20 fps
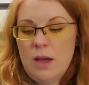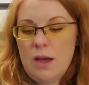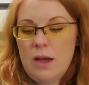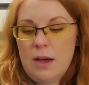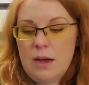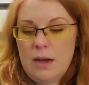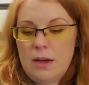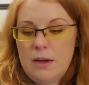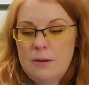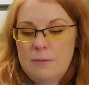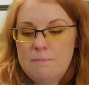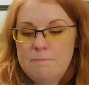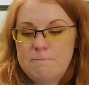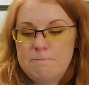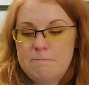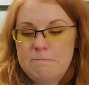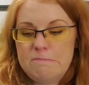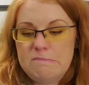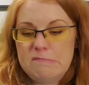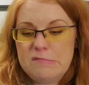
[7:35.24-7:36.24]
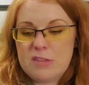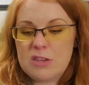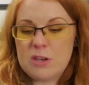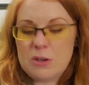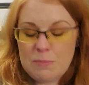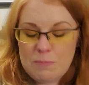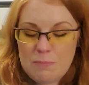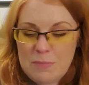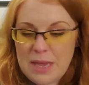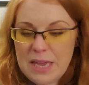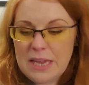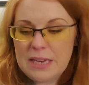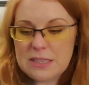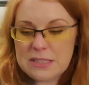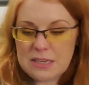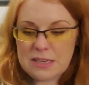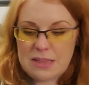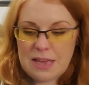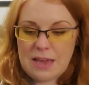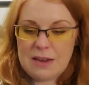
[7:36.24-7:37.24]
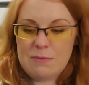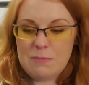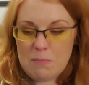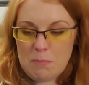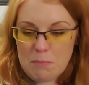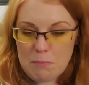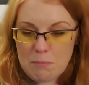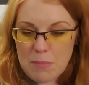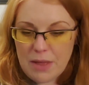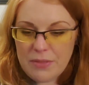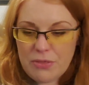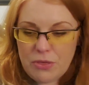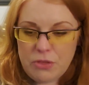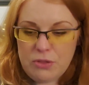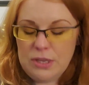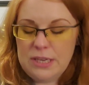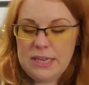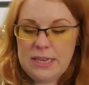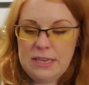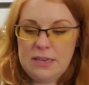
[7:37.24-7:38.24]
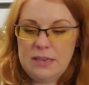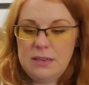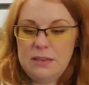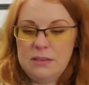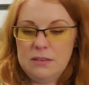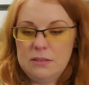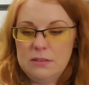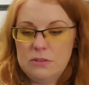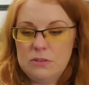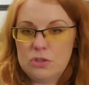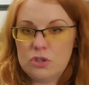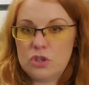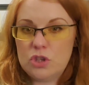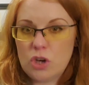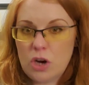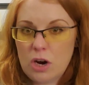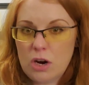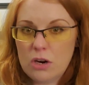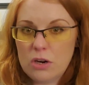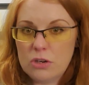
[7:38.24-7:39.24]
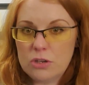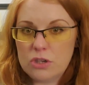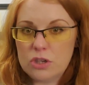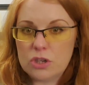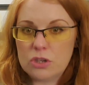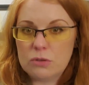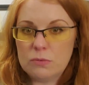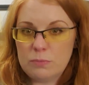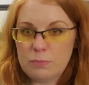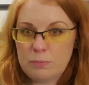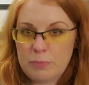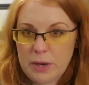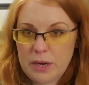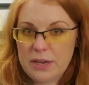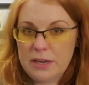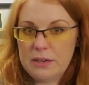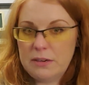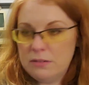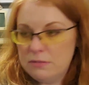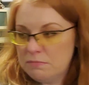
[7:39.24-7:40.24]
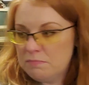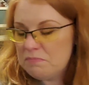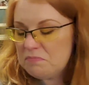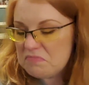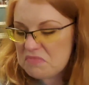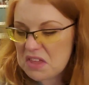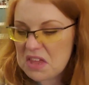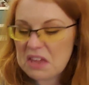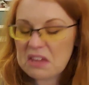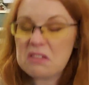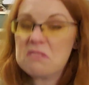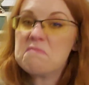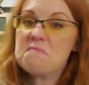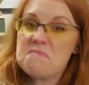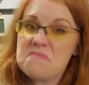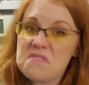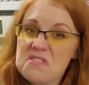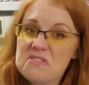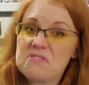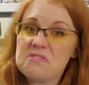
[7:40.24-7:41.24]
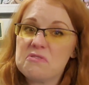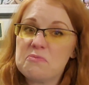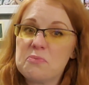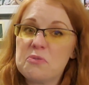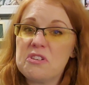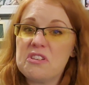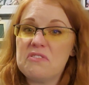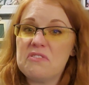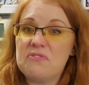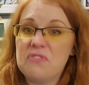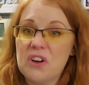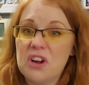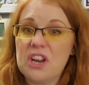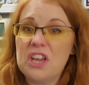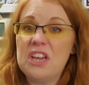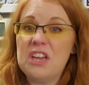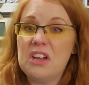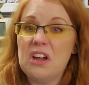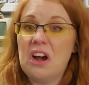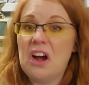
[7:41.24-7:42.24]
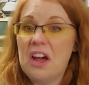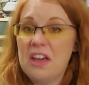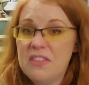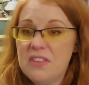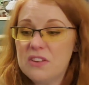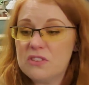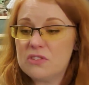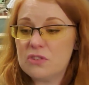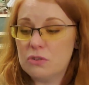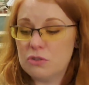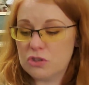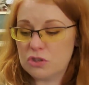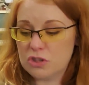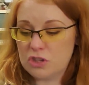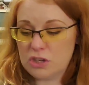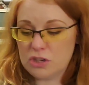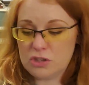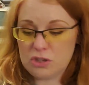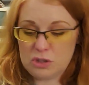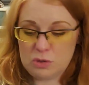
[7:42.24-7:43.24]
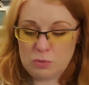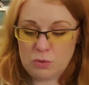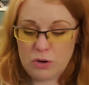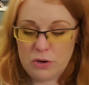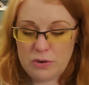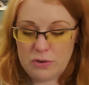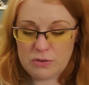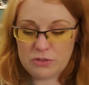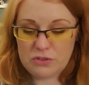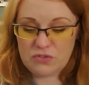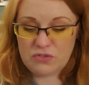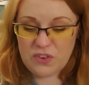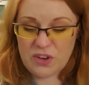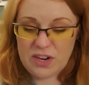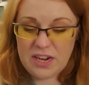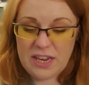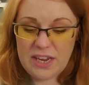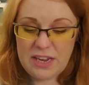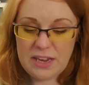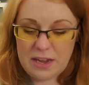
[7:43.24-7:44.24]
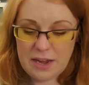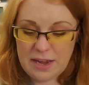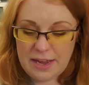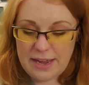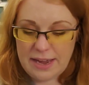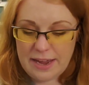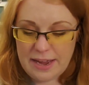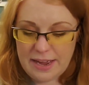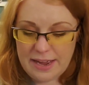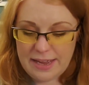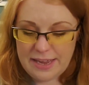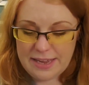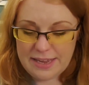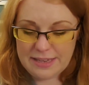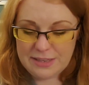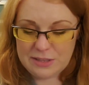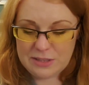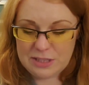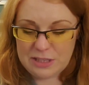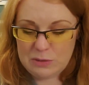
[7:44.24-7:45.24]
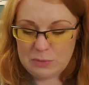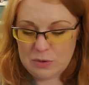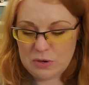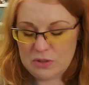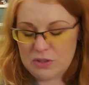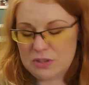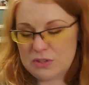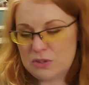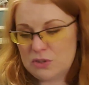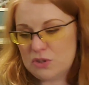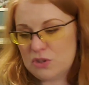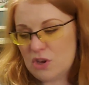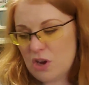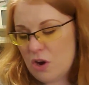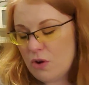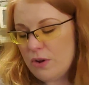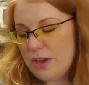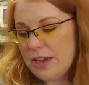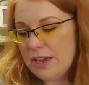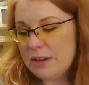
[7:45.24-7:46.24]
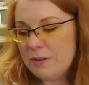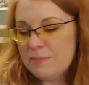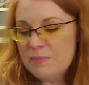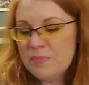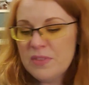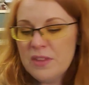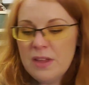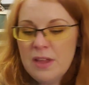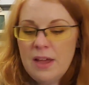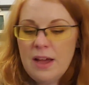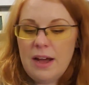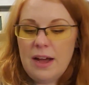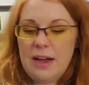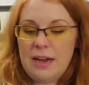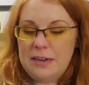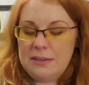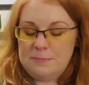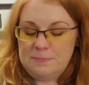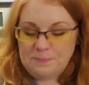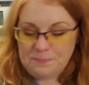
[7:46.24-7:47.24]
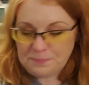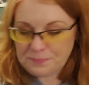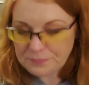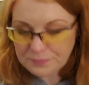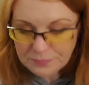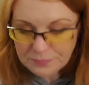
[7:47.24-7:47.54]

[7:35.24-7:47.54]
um, commit to that monthly charge, but think this is pretty funny. I think social justice warriors funny. I I can see where this is going. Um,